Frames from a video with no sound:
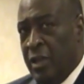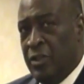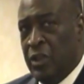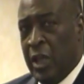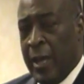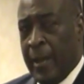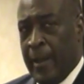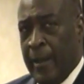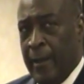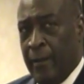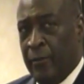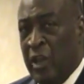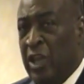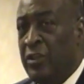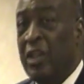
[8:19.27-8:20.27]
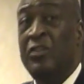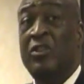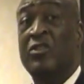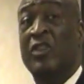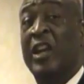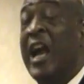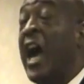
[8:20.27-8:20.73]
He said,
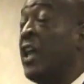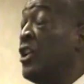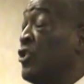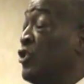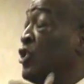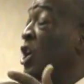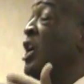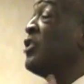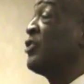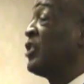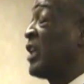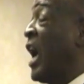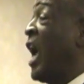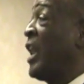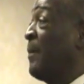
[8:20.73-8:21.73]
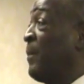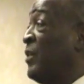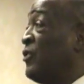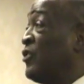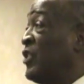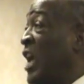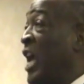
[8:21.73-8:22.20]
this is a guy that just got
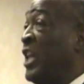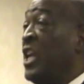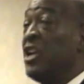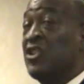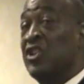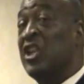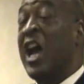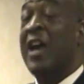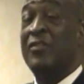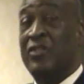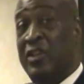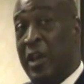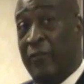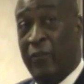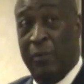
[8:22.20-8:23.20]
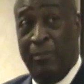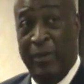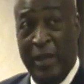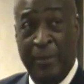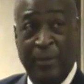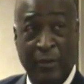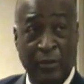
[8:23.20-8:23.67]
up and said he has shot
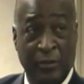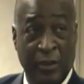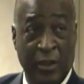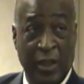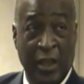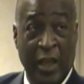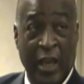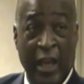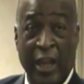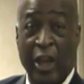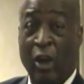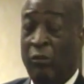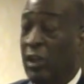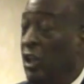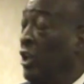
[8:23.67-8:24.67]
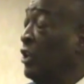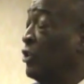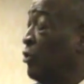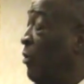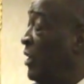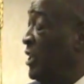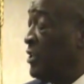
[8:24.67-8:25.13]
several people, and he only
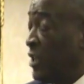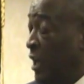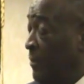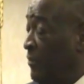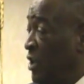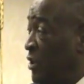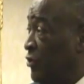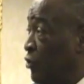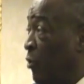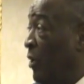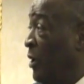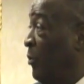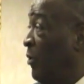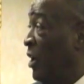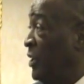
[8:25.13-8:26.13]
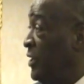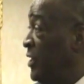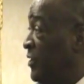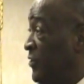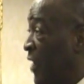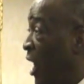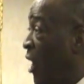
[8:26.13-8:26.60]
looked 20-something years,
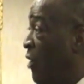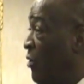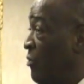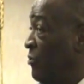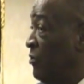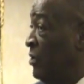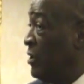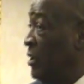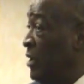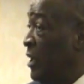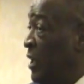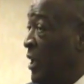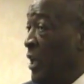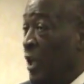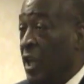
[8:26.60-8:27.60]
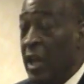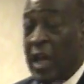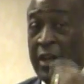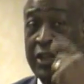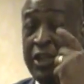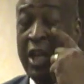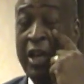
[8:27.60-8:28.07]
21 years old. He
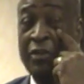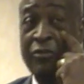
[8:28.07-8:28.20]
had a